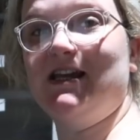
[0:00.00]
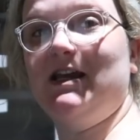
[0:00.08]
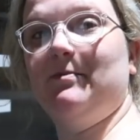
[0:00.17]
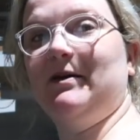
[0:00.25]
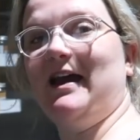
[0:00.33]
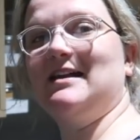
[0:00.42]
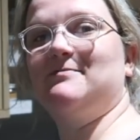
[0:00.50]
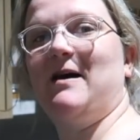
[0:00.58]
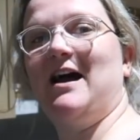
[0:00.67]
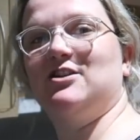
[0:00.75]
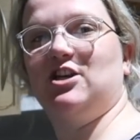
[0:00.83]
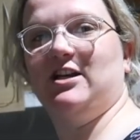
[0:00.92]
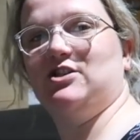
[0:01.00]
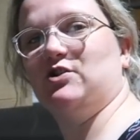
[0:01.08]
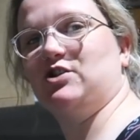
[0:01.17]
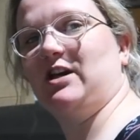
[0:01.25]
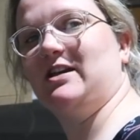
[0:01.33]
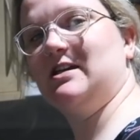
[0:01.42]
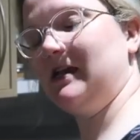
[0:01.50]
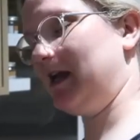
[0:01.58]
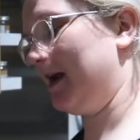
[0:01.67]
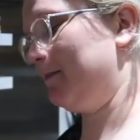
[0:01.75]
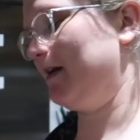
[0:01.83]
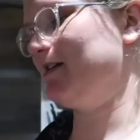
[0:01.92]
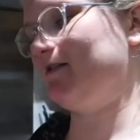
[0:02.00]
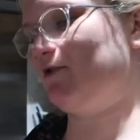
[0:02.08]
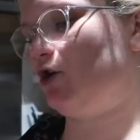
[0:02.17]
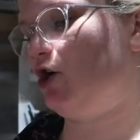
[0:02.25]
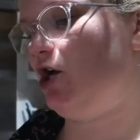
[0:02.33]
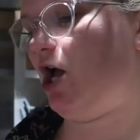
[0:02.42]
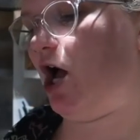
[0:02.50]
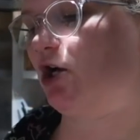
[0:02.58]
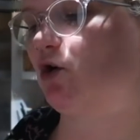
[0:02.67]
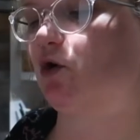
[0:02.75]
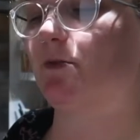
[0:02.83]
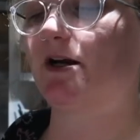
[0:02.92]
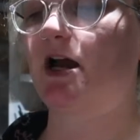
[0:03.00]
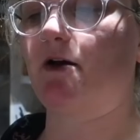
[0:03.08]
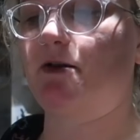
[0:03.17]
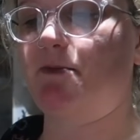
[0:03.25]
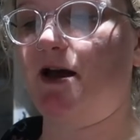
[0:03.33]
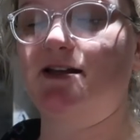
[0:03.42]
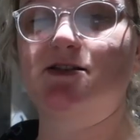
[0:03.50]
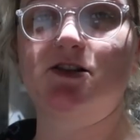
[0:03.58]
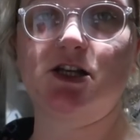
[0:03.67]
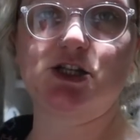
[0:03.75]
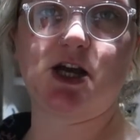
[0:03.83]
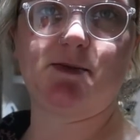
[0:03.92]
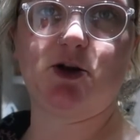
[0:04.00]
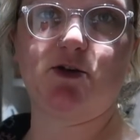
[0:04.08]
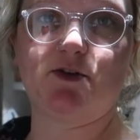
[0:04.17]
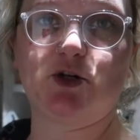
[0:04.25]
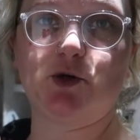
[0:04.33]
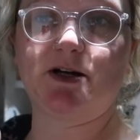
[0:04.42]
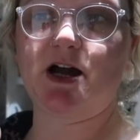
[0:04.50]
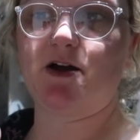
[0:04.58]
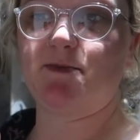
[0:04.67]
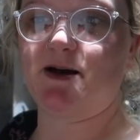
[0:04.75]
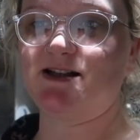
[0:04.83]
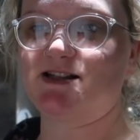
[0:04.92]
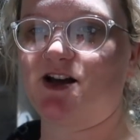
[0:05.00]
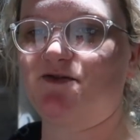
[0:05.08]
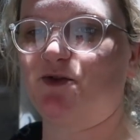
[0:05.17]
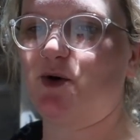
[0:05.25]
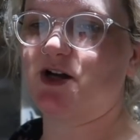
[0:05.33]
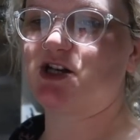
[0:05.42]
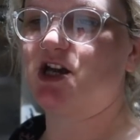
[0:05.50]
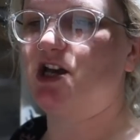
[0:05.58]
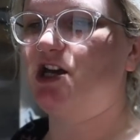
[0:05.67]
tikka baguettes, but actually it's not chicken tikka because I've got a korma curry paste, a Jamie Oliver korma curry paste that I thought I'd